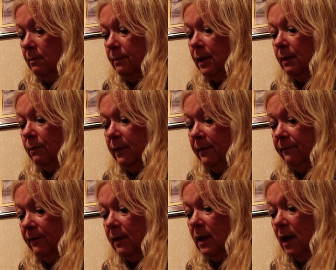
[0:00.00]
But
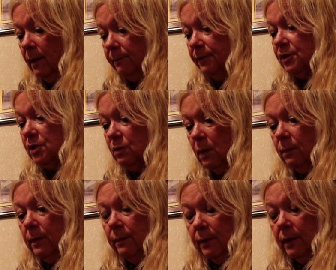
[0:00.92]
we've accomplished
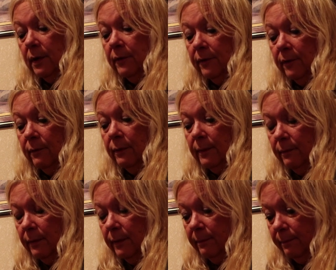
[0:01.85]
what we were going to do. We,
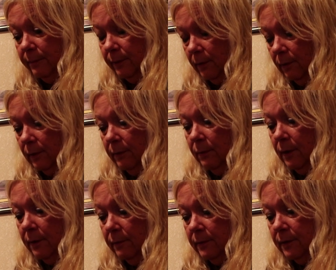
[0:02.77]
we put holy
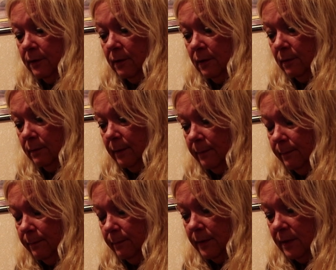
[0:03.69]
water on the doll. We,
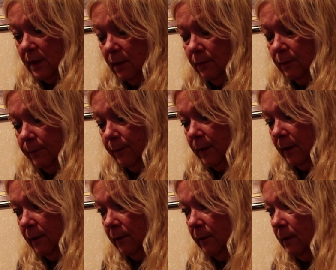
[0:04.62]
we said a little
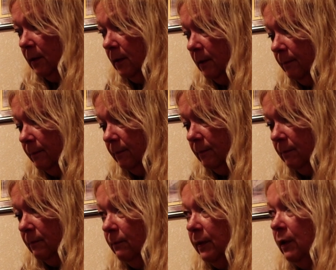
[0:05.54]
prayer. Um,
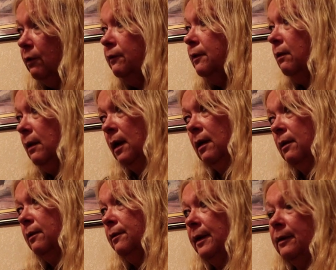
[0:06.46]
we heard the
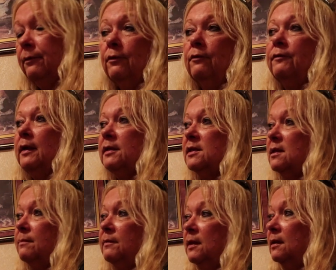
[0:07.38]
growl. I don't know if that's
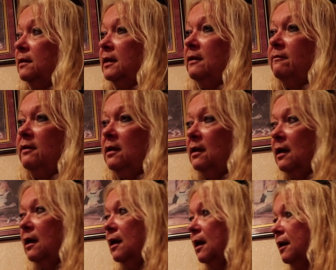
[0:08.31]
something leaving.
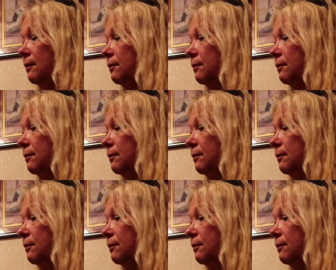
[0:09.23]
I,